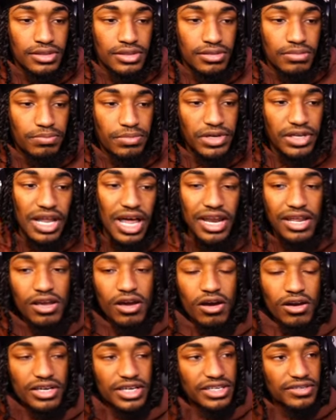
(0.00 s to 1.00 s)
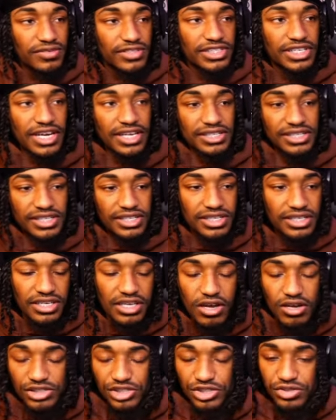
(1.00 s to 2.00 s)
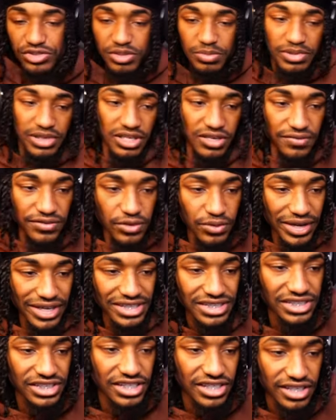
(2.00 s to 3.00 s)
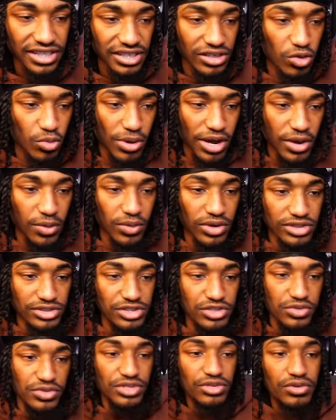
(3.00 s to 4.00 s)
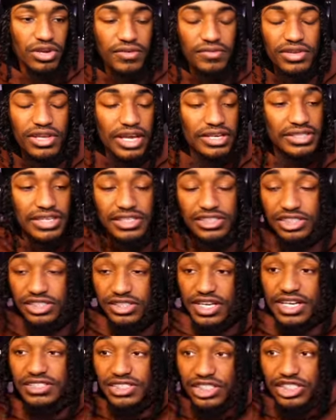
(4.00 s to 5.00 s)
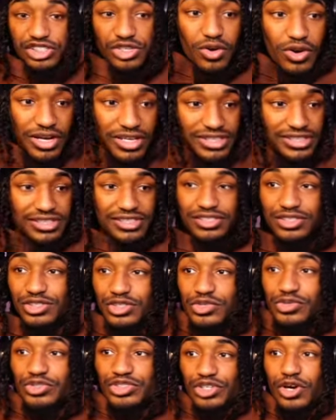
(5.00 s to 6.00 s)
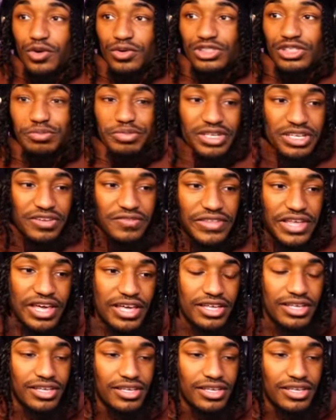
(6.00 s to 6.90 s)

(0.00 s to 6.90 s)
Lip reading: But a lot of y'all get rejected and y'all choose to believe you ain't shit and nobody wants you and you'll never, like, that's a choice. You chose to believe that.